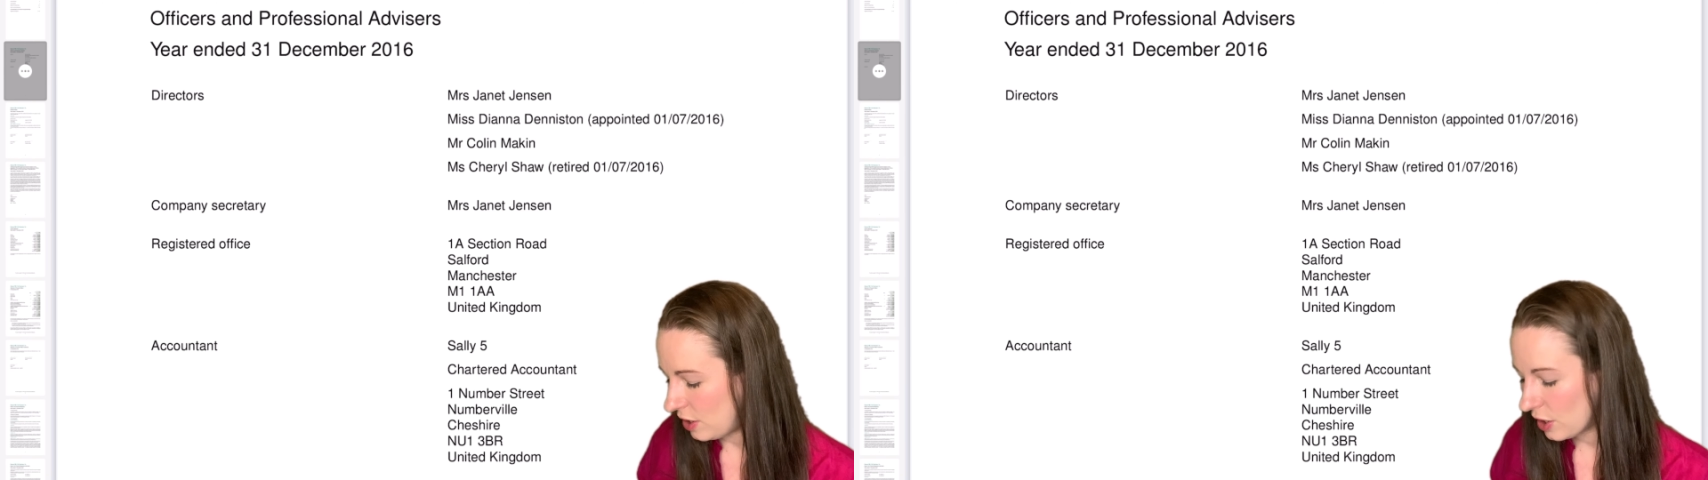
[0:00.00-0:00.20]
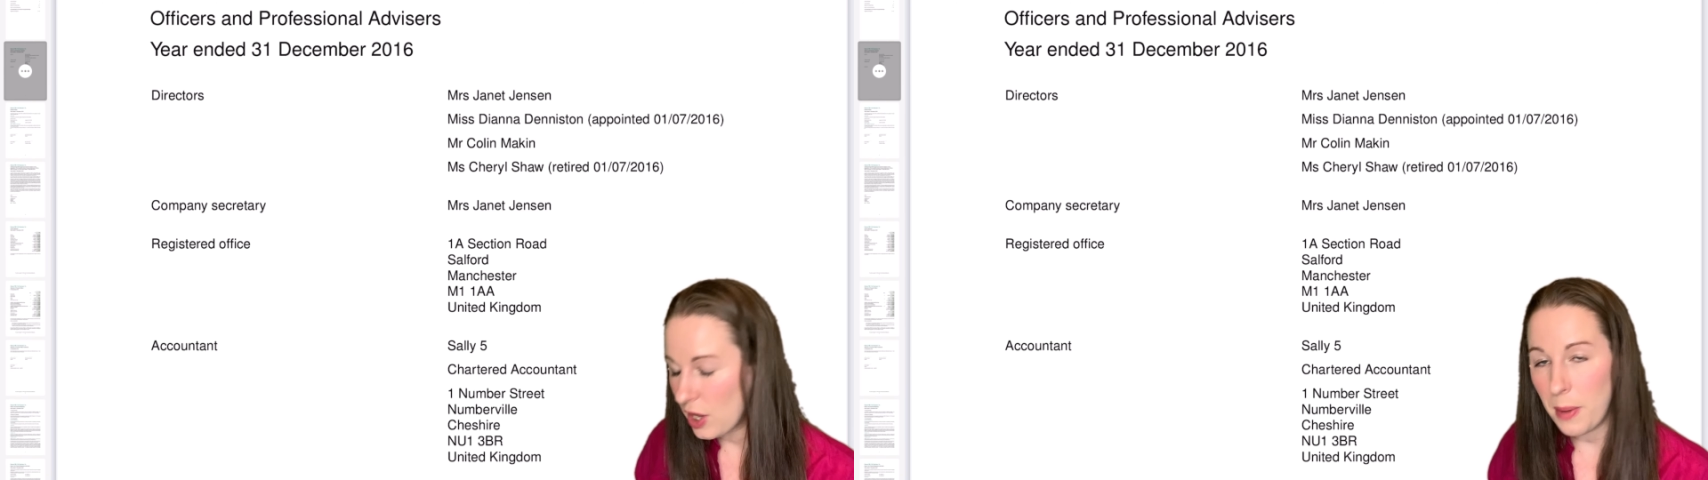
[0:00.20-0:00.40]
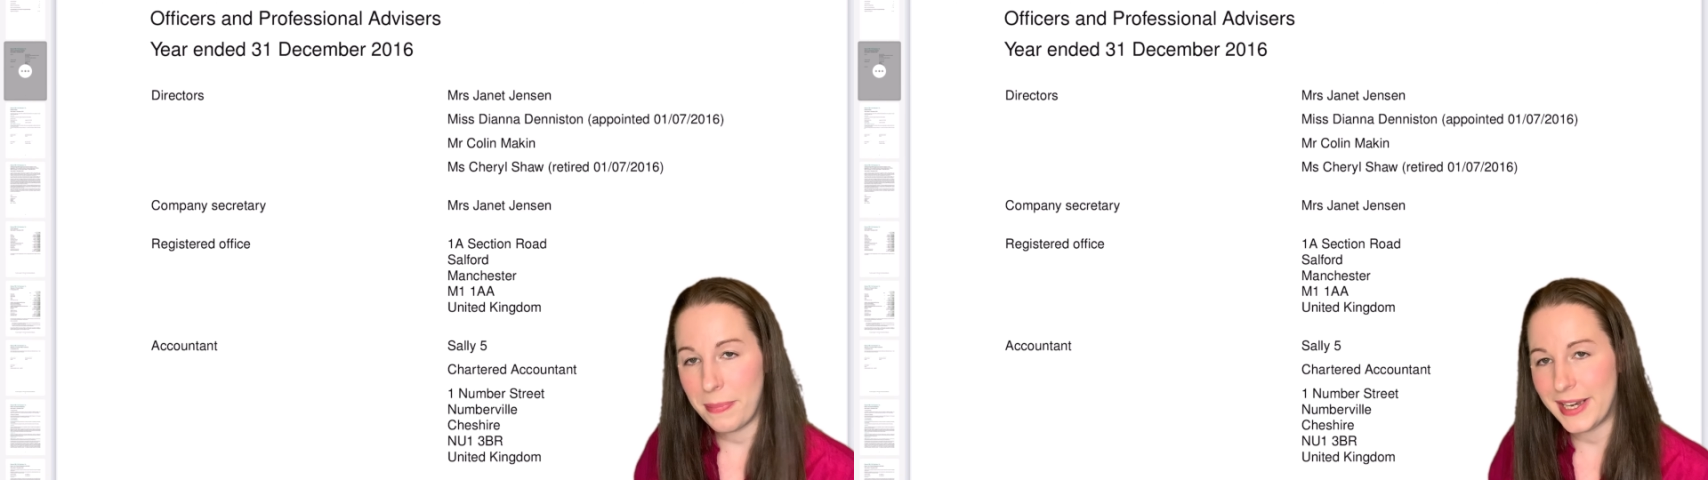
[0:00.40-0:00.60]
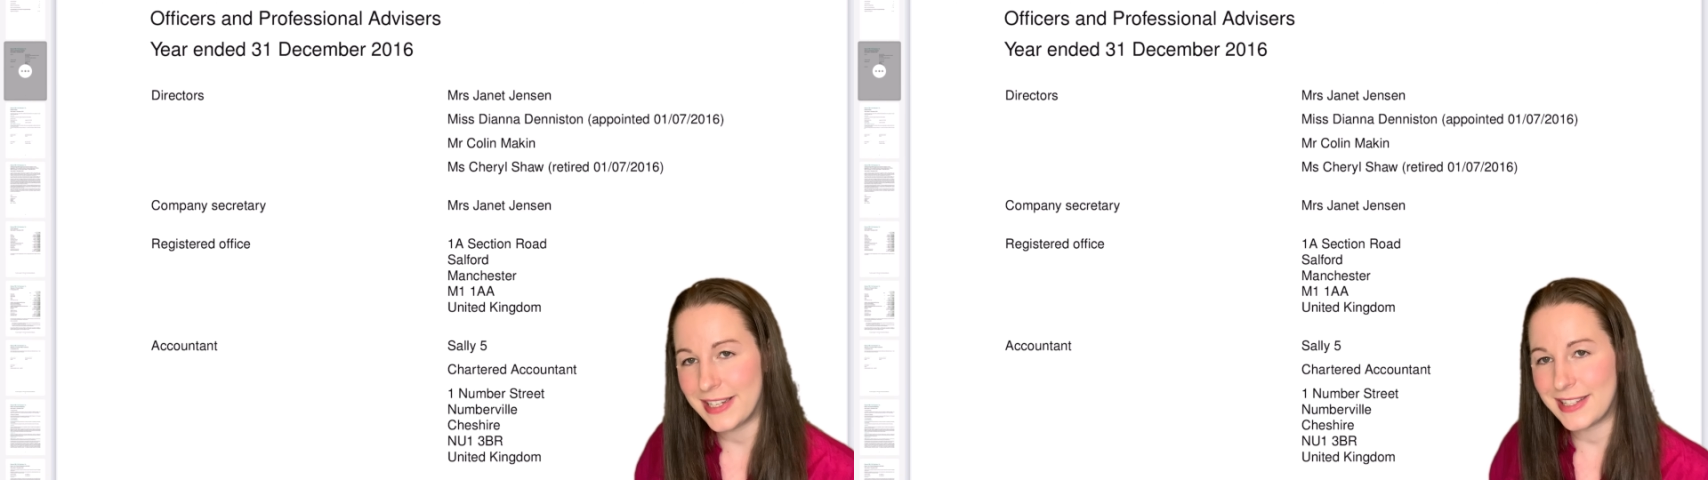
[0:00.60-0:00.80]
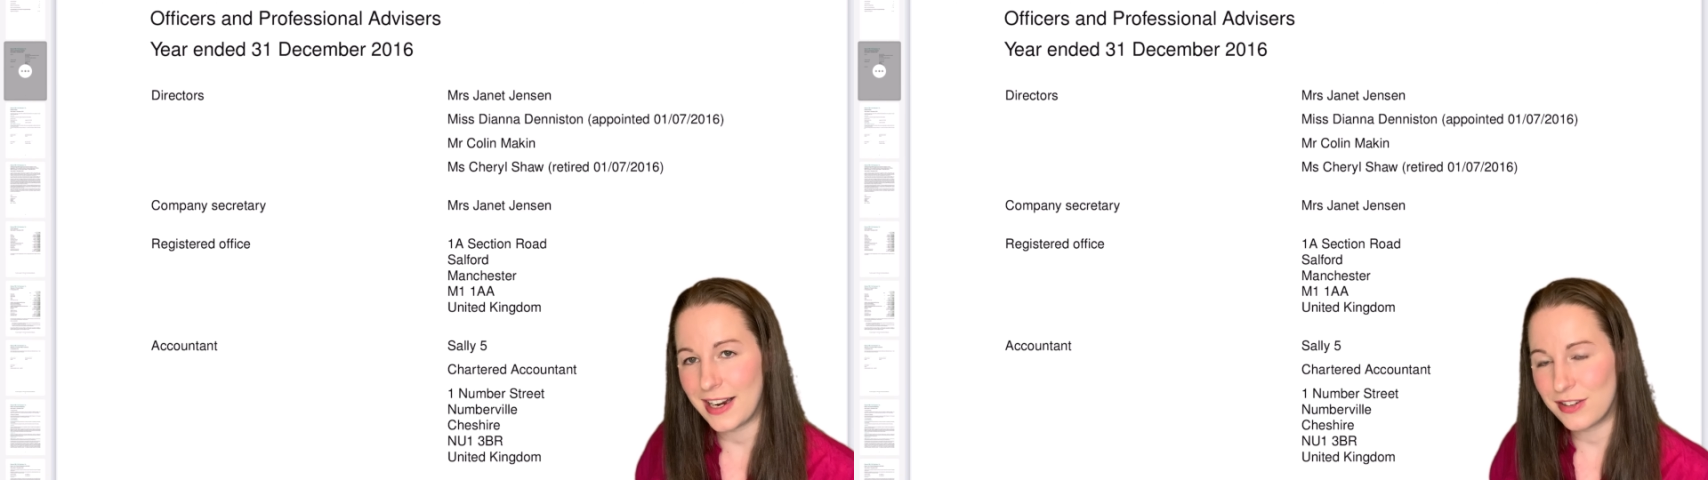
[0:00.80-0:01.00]
company
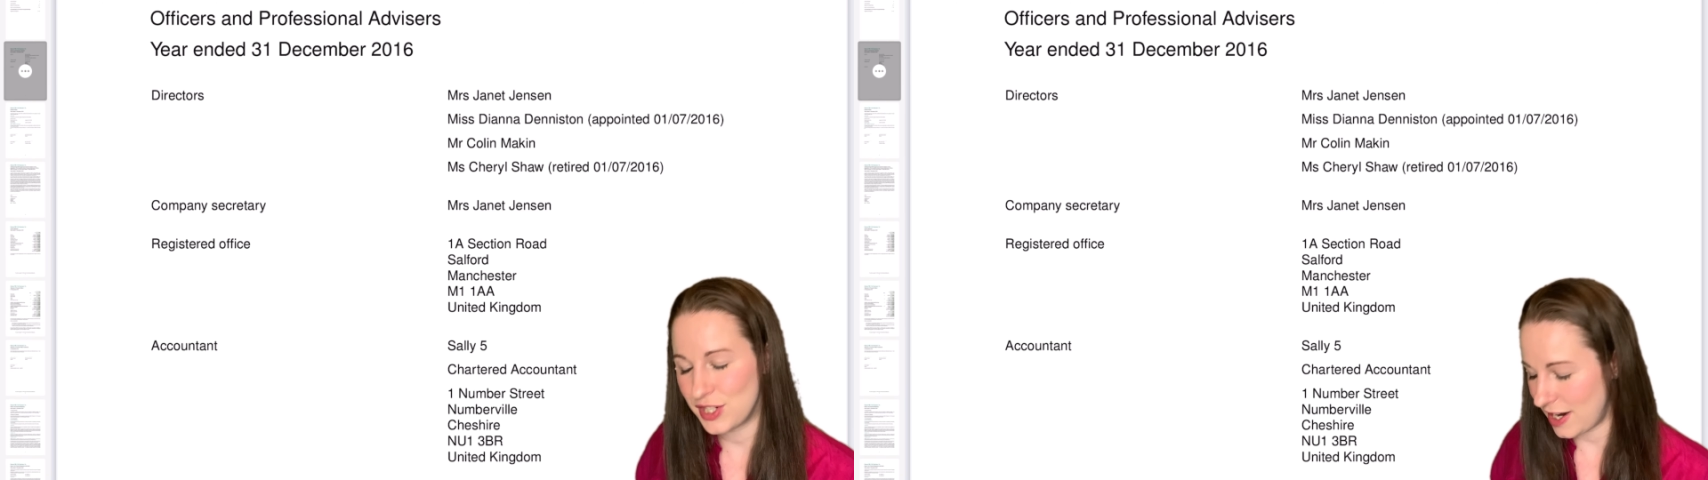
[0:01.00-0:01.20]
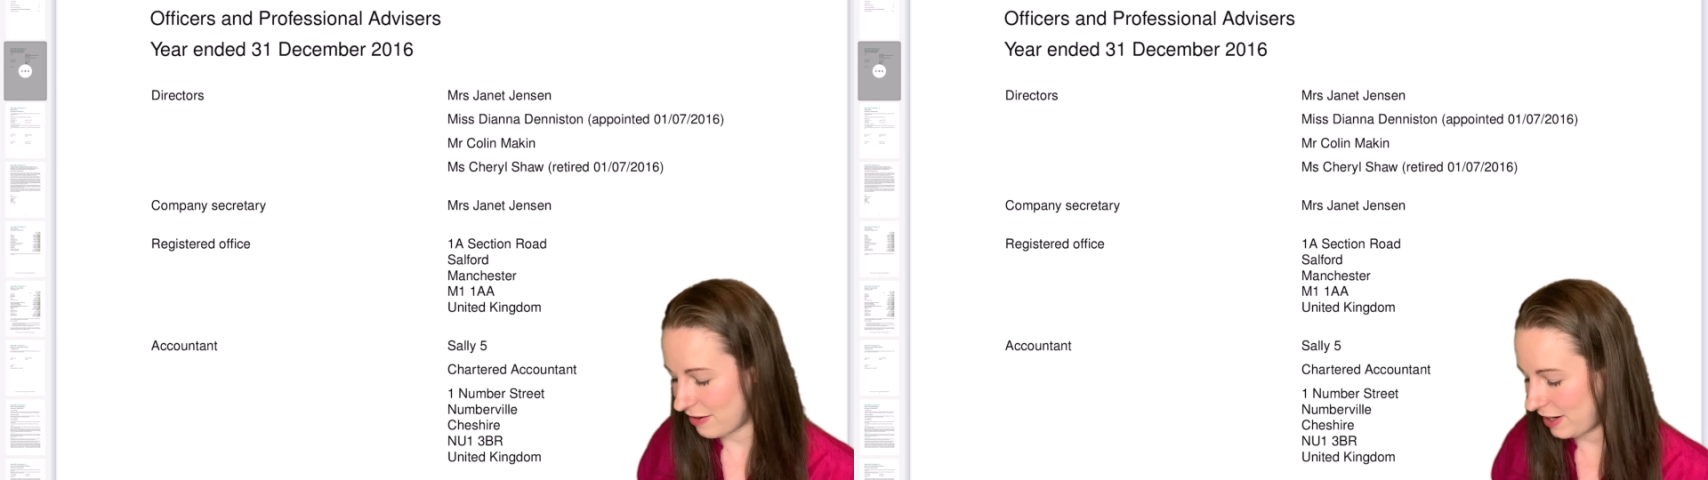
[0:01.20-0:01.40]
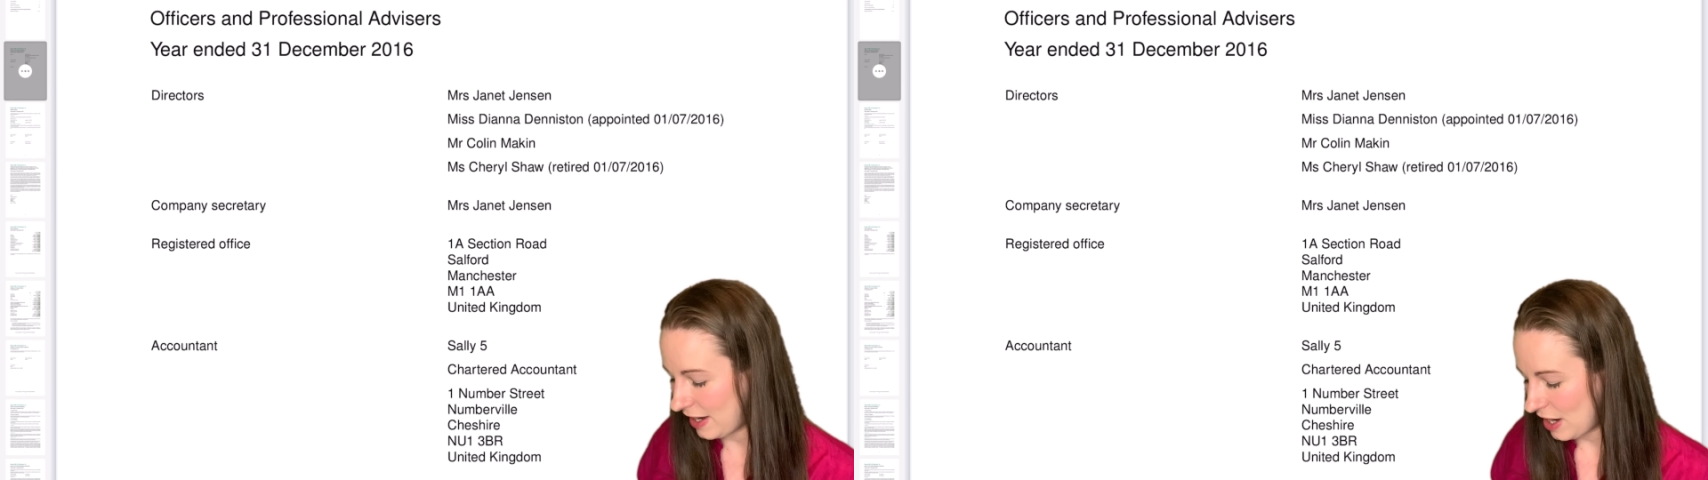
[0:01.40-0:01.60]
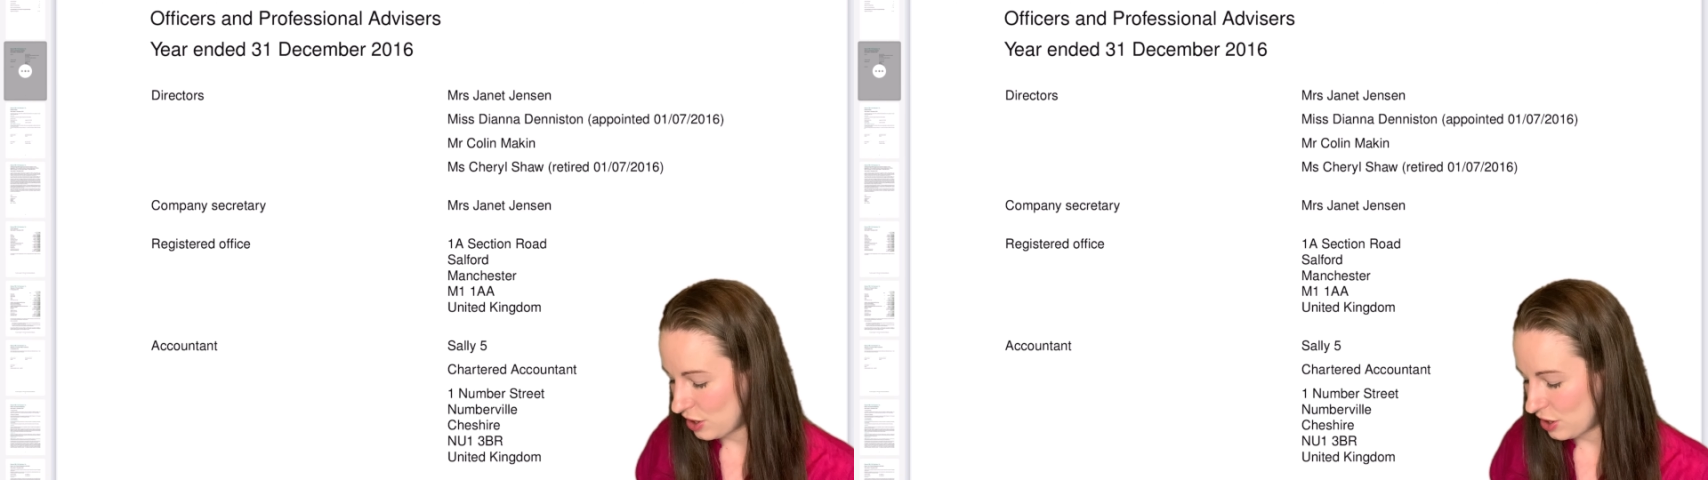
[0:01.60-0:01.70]
secretary,